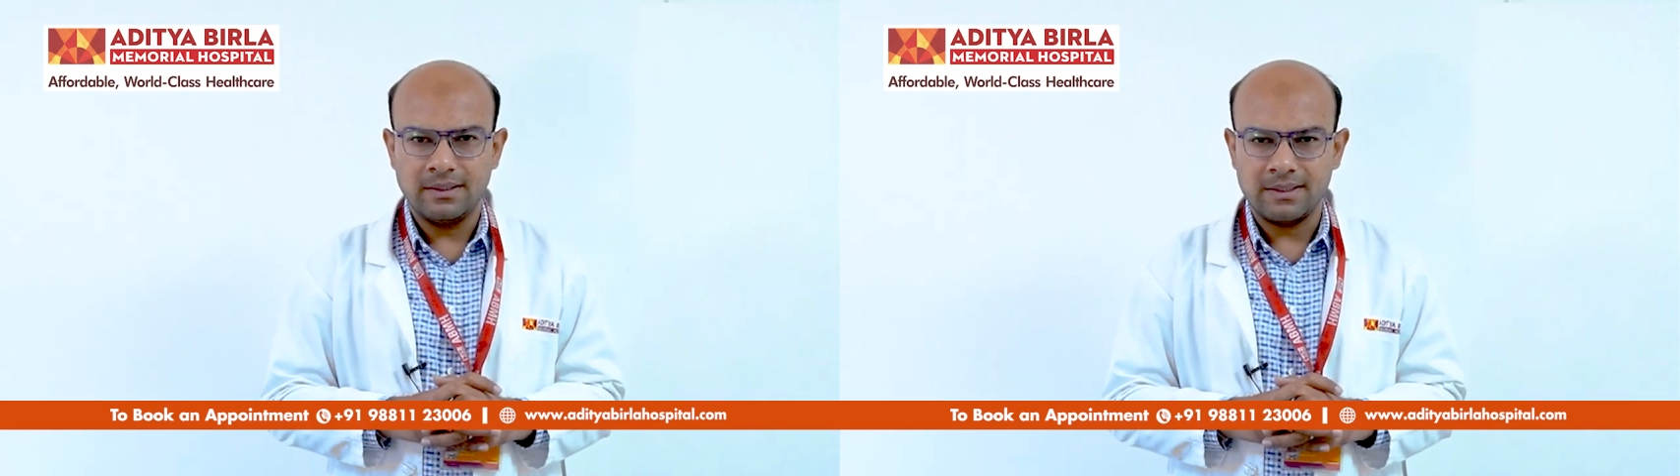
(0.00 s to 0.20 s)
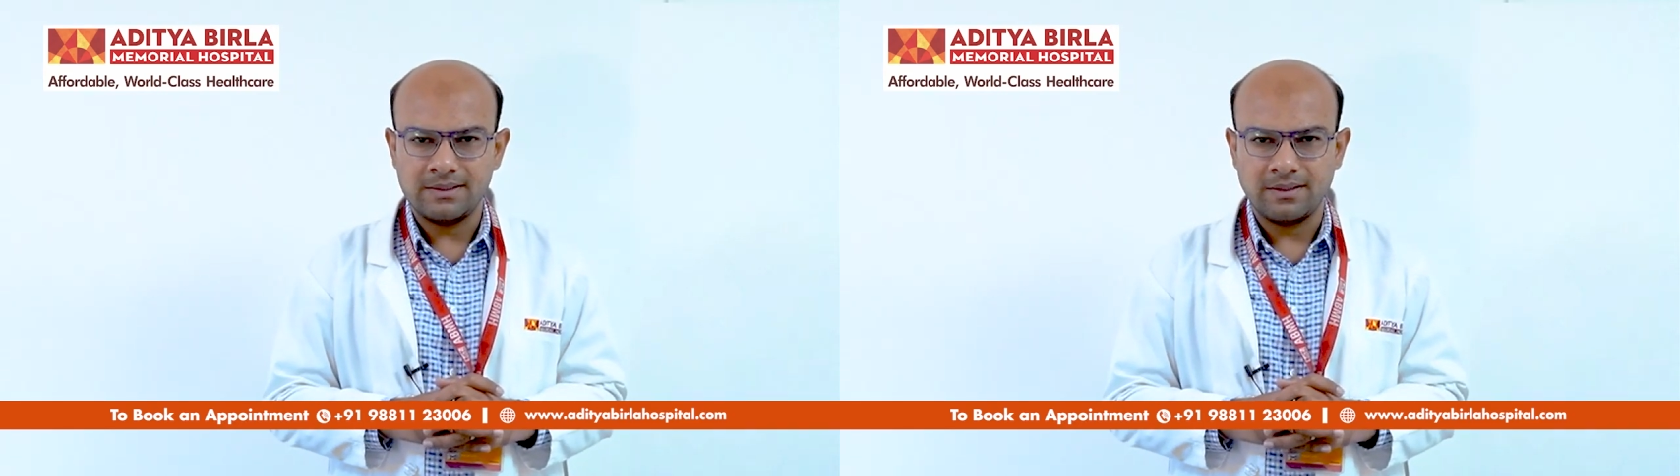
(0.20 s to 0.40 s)

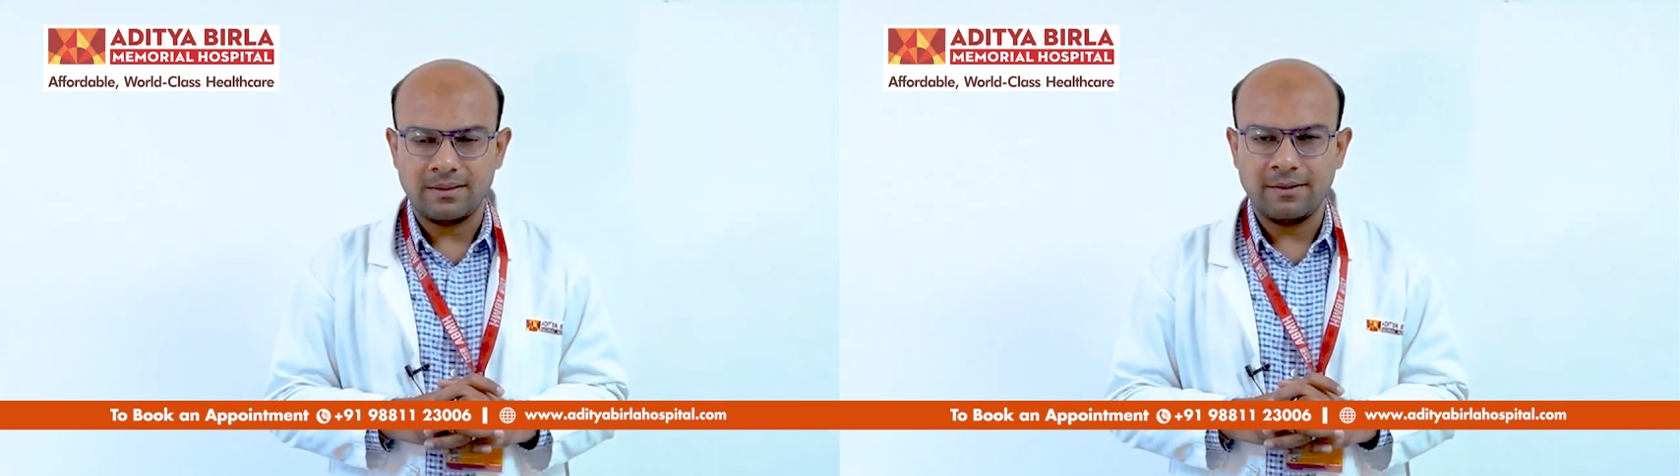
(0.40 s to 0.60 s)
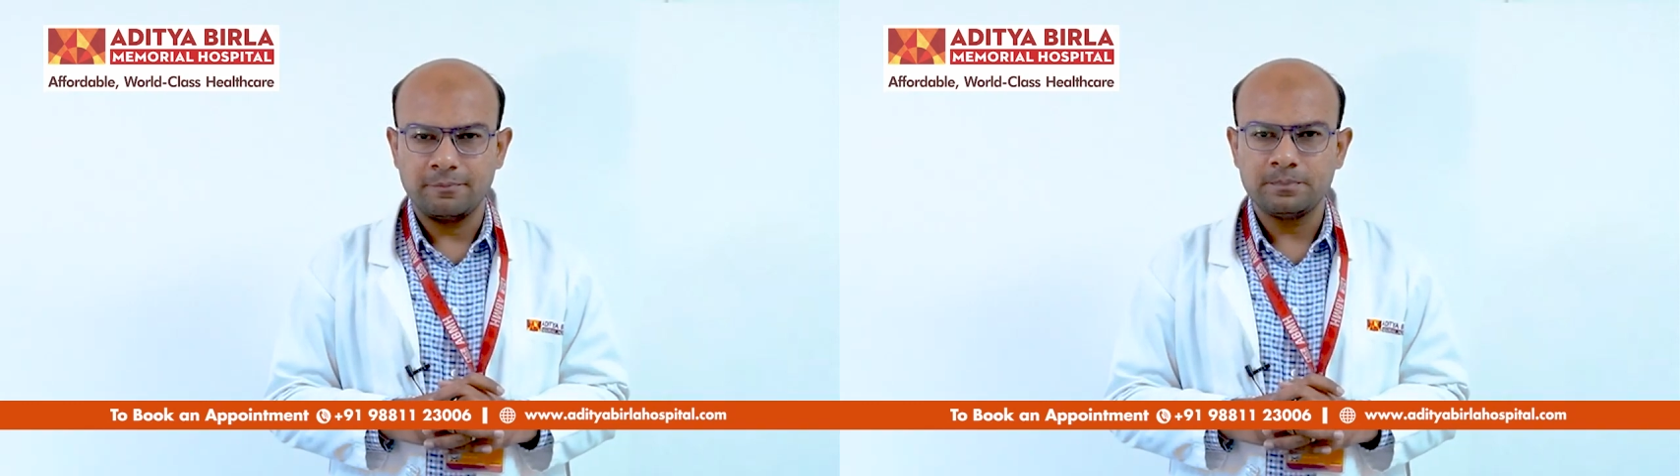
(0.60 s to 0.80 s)

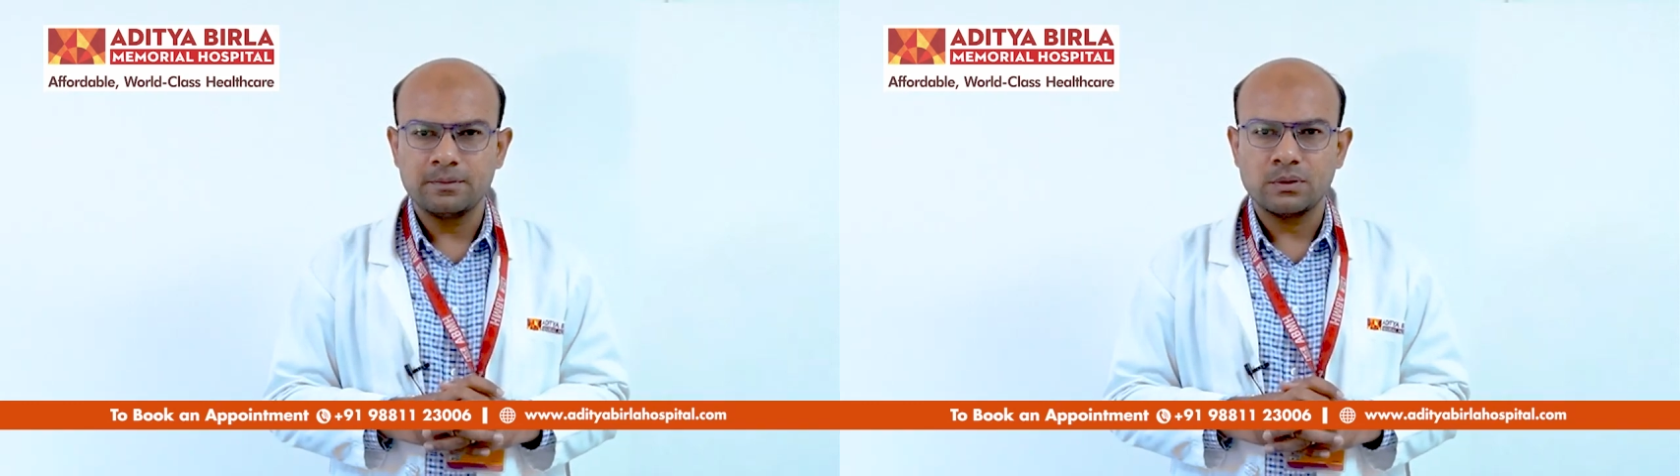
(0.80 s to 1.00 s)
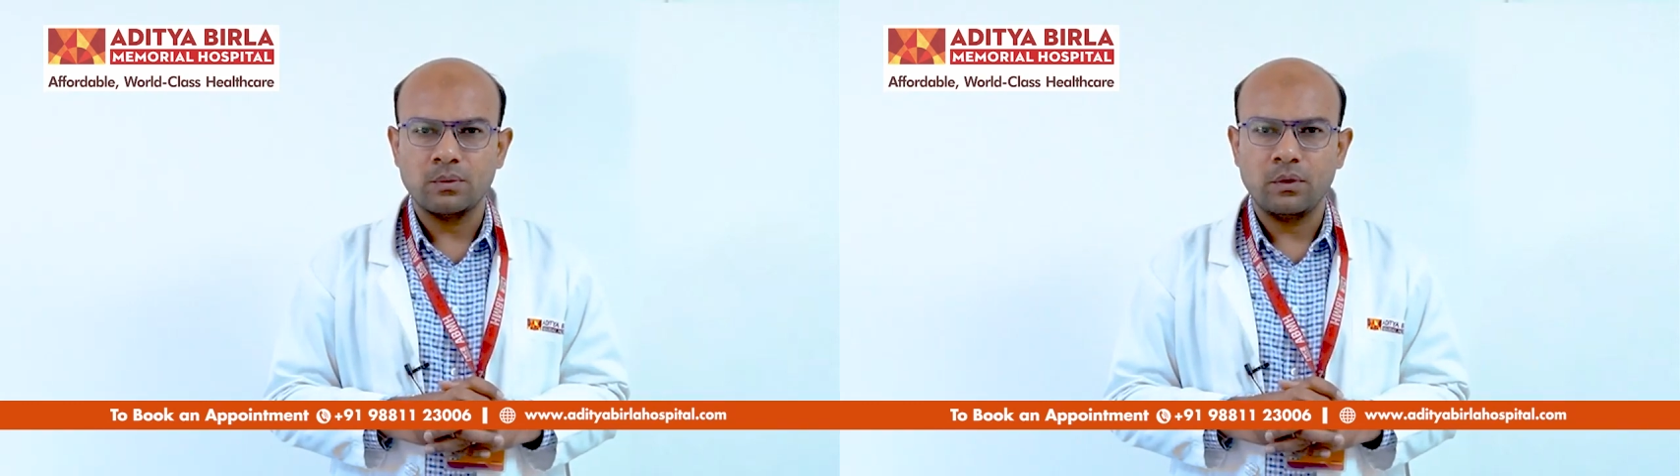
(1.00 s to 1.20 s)
etc.
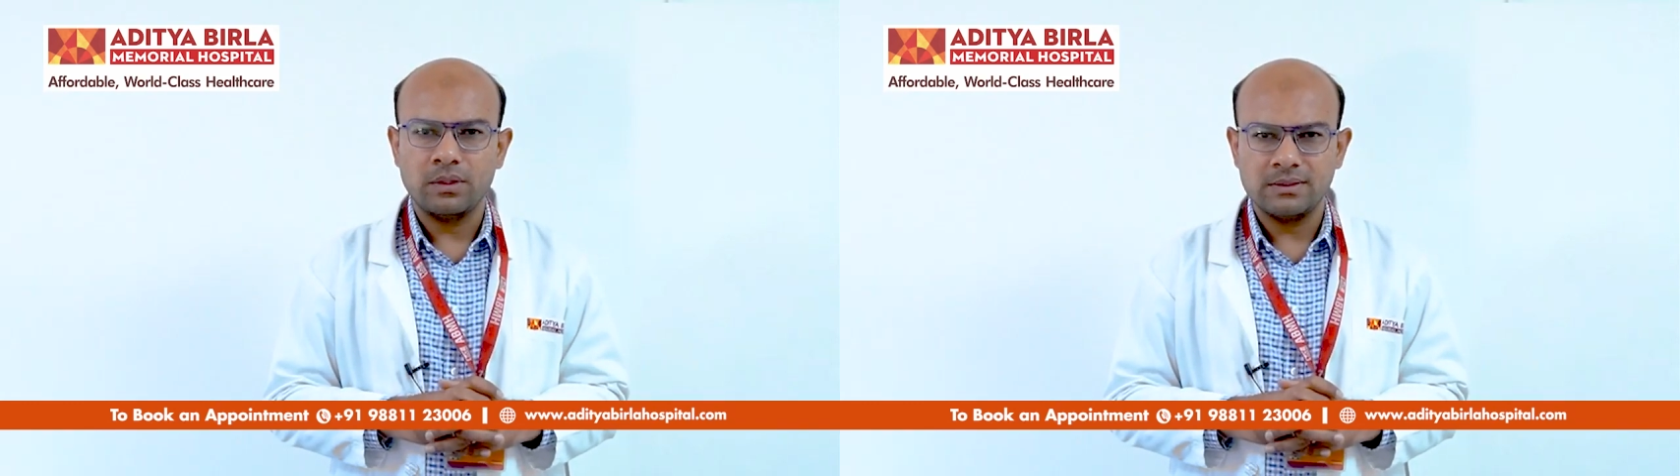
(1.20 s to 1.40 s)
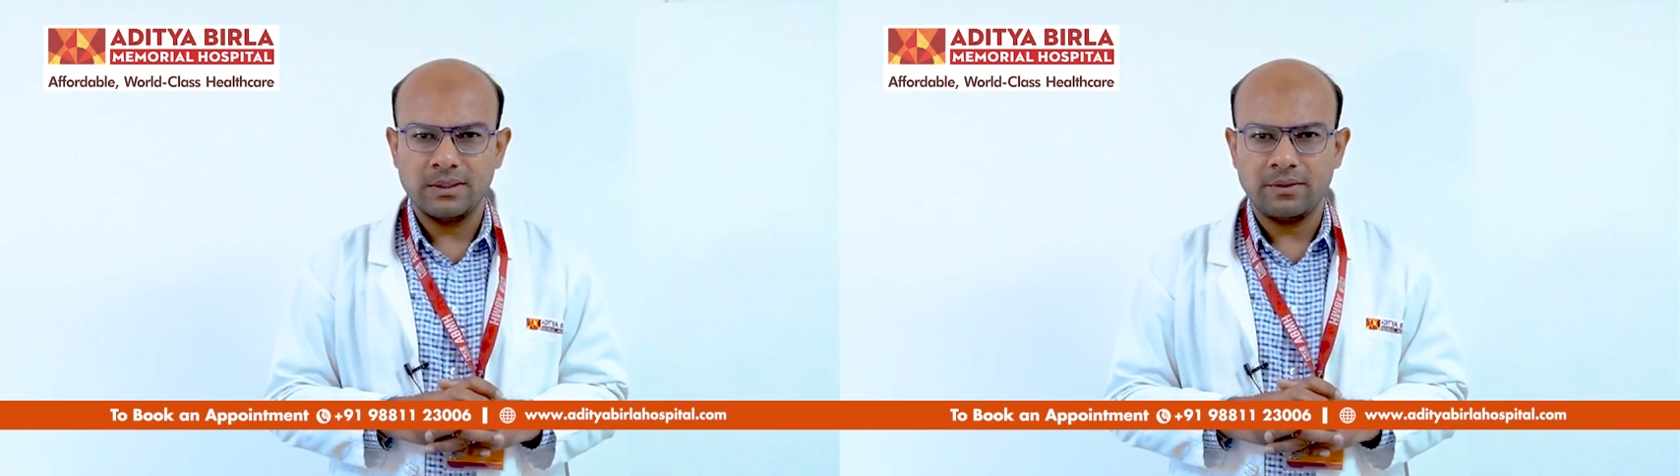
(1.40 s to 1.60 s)
So what
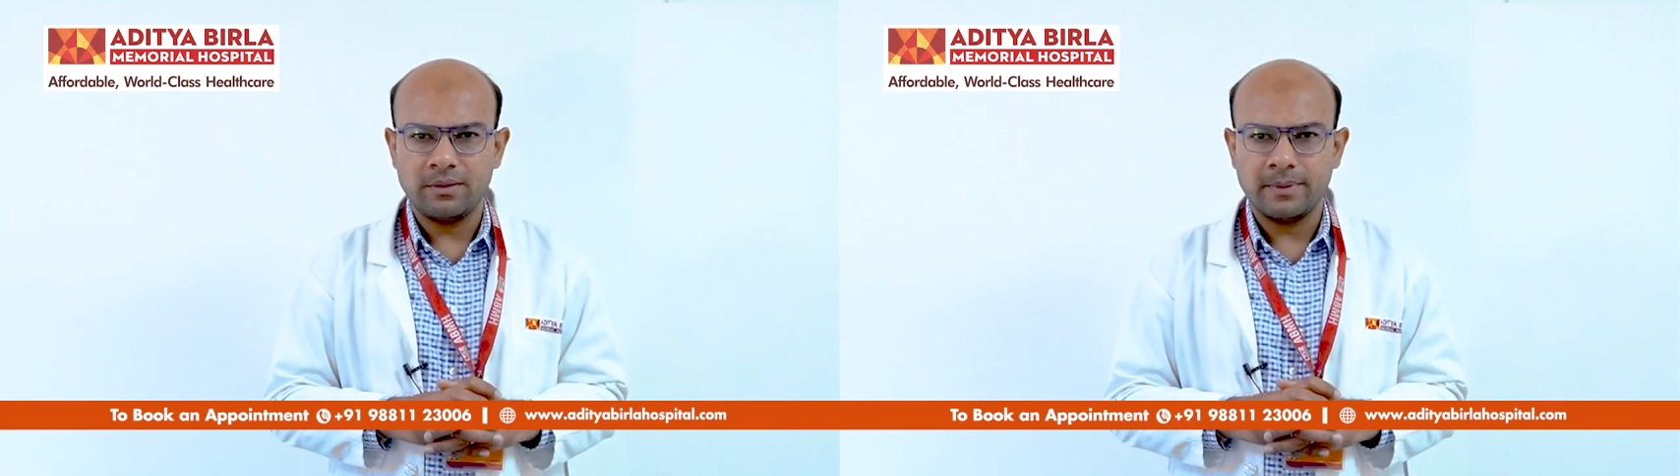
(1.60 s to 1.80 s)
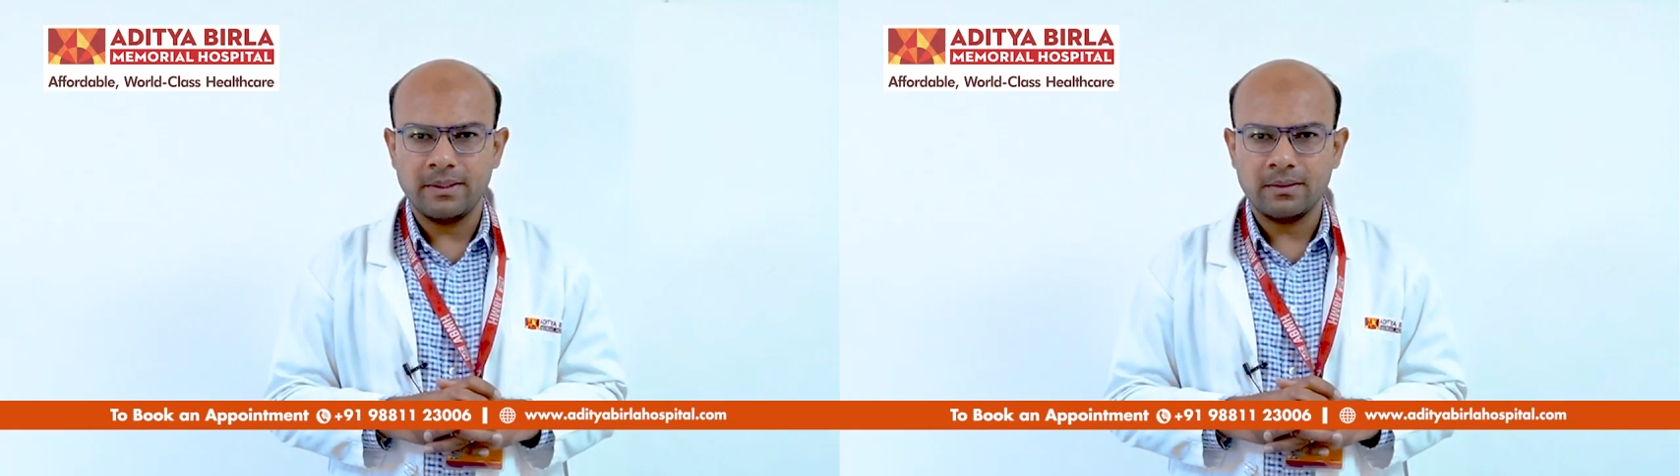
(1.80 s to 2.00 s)
is the
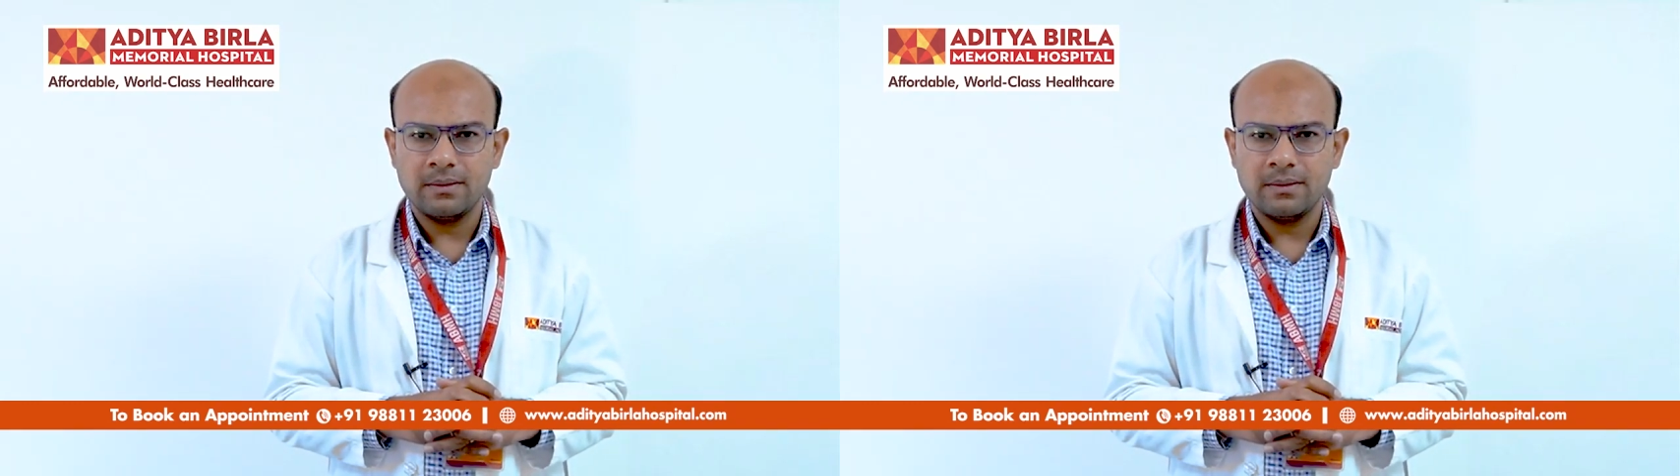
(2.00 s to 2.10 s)
treatment?